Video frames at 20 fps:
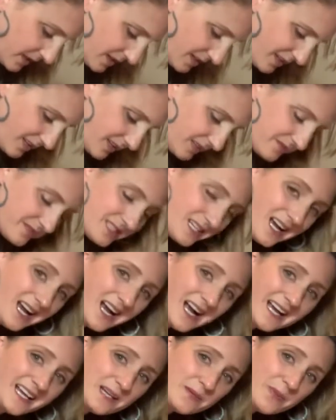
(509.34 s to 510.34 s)
kind of
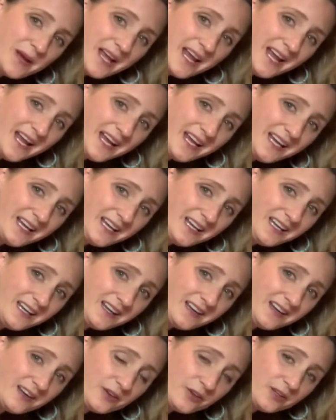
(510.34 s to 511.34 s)
tight
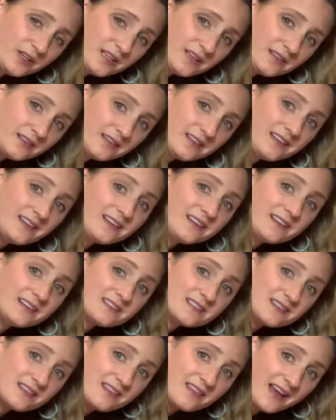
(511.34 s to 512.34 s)
pain underneath the
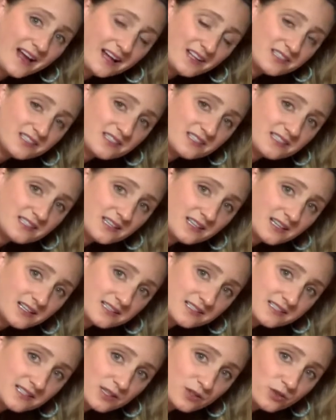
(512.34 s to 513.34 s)
knees? That's a
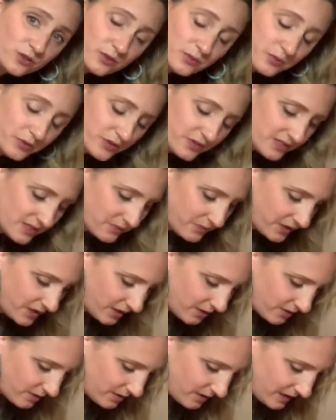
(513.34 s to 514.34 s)
signal to put something
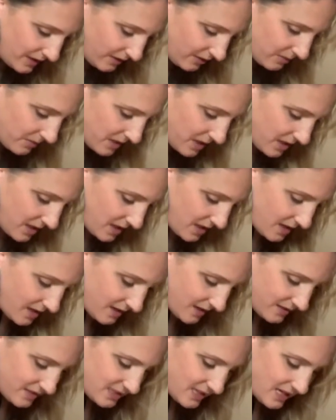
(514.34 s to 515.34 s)
underneath them.
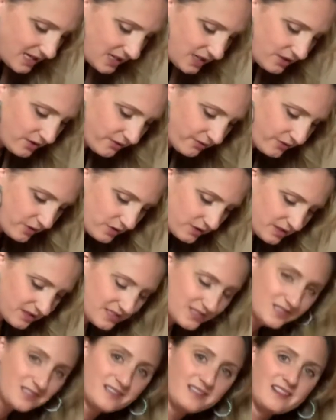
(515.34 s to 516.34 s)
Now take your focus
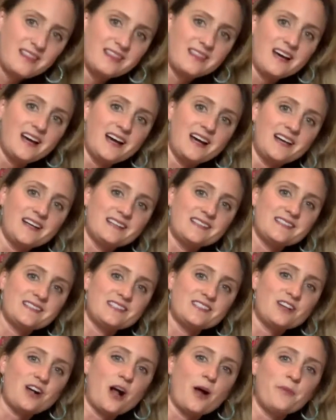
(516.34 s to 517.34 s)
to the thighs, the
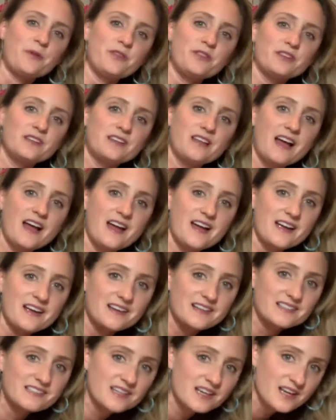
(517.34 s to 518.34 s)
top of the
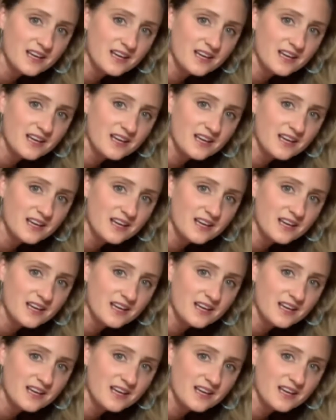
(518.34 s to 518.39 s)
legs.